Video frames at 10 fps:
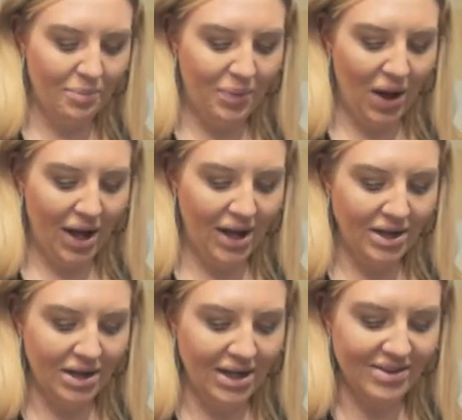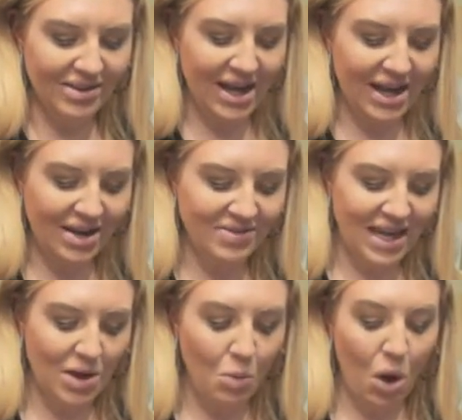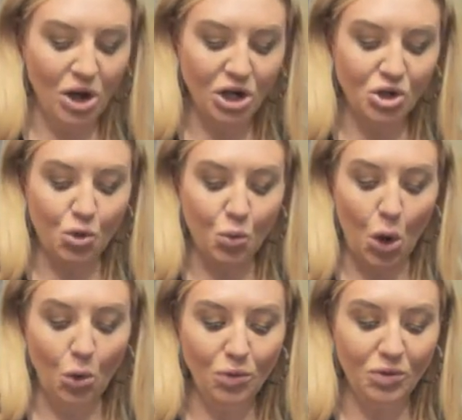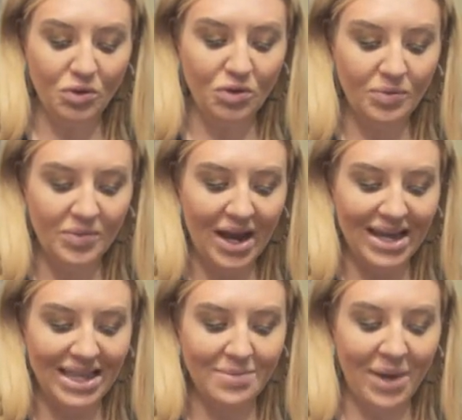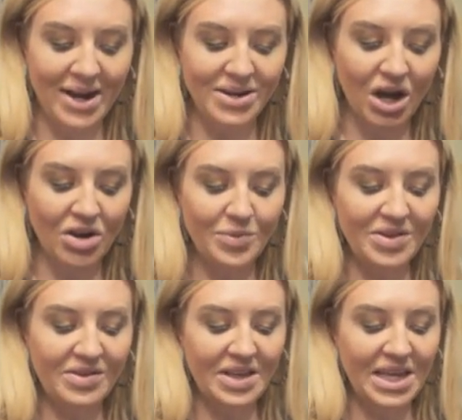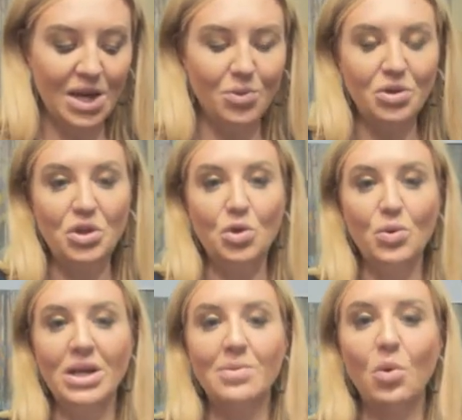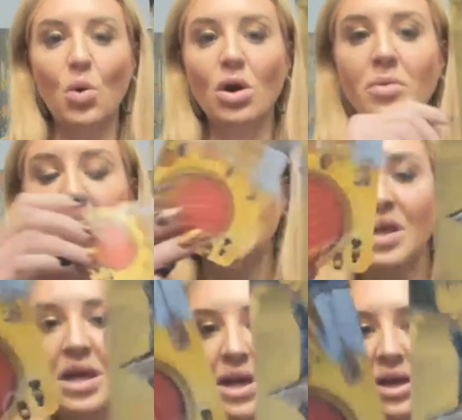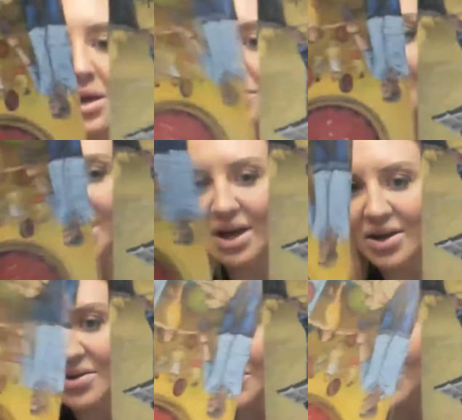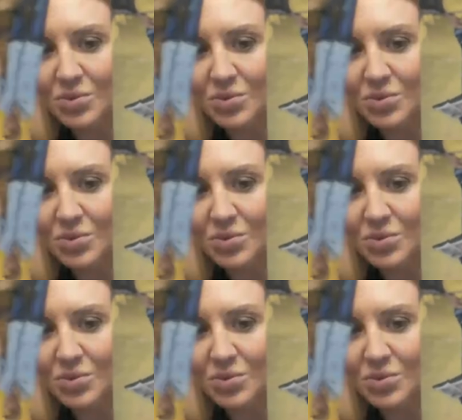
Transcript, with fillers: but it's like they wanted growth, and they might not have been seeing it with you anymore, because